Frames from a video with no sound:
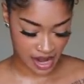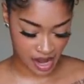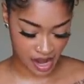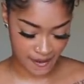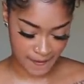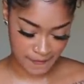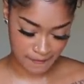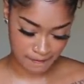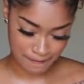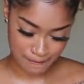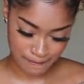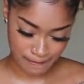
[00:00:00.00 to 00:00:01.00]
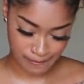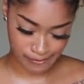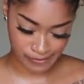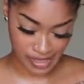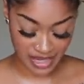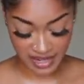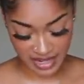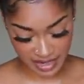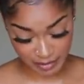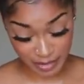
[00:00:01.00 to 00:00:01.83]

Um, again,